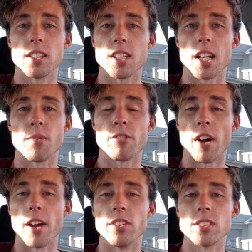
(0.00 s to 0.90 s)
done him
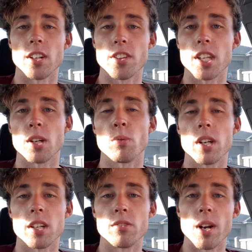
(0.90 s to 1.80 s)
favours, and I think we
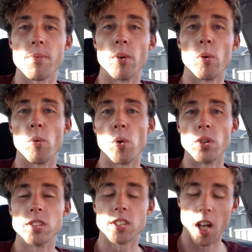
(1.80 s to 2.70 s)
can reap the
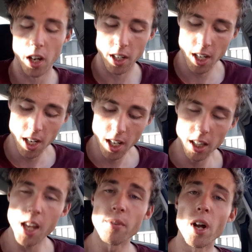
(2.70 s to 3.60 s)
rewards. So
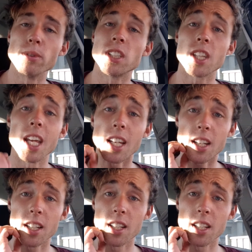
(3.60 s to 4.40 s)
let me know what you think.